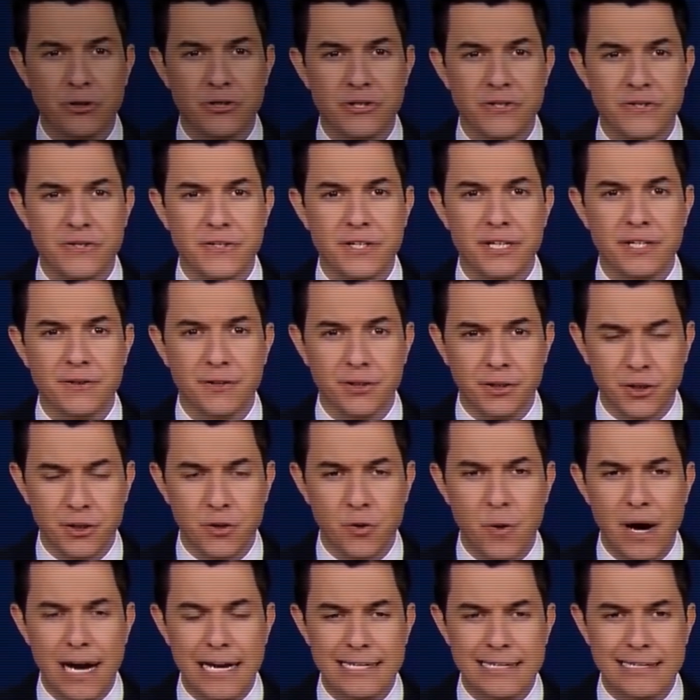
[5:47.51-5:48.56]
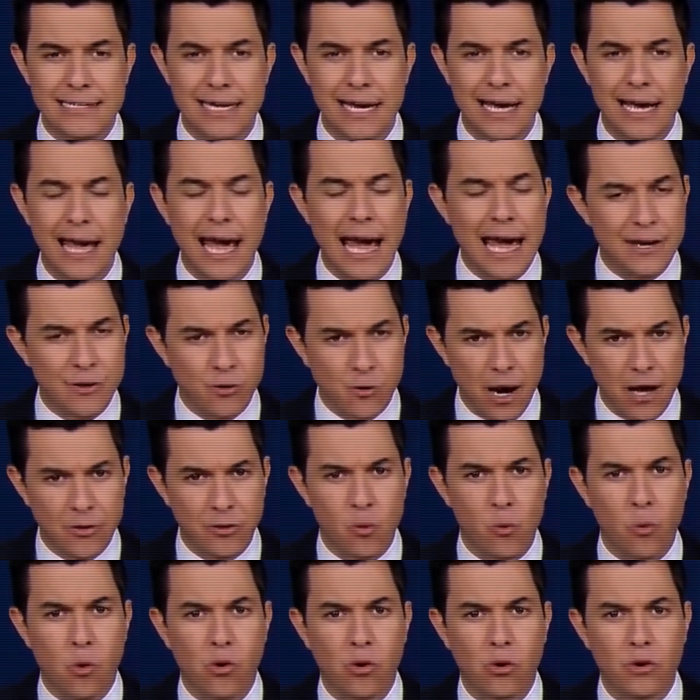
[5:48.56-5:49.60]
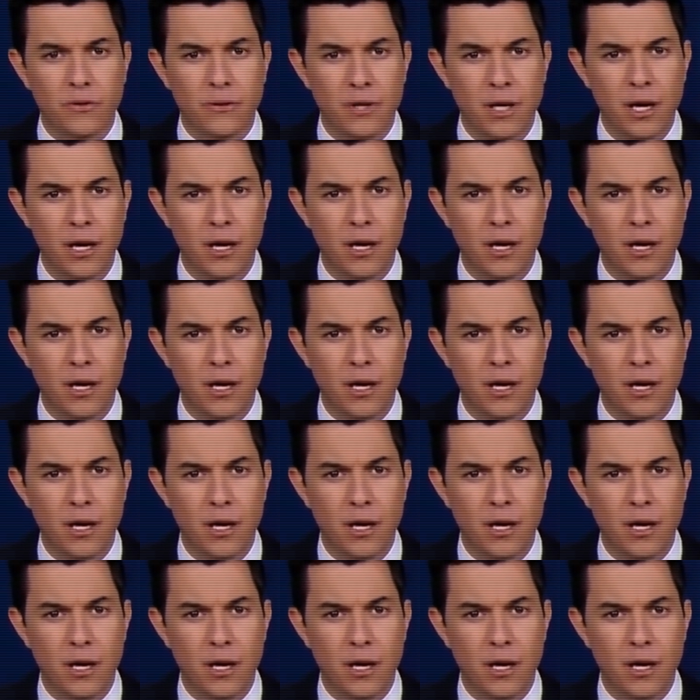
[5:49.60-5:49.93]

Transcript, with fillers: emergency in the U.S. and around Tonight, the world. Tonight,